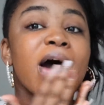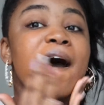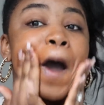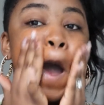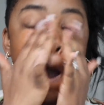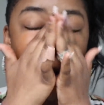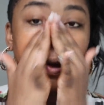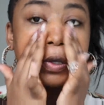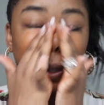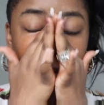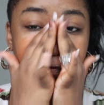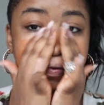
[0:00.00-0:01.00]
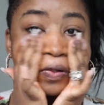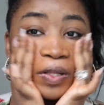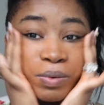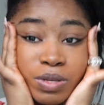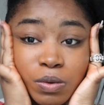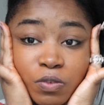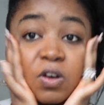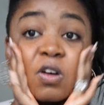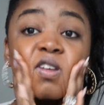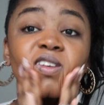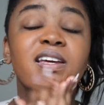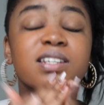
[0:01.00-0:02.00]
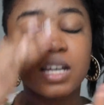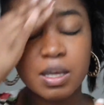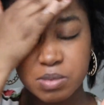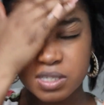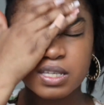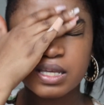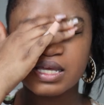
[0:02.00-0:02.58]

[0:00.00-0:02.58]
Because although it claims to be for all skin types,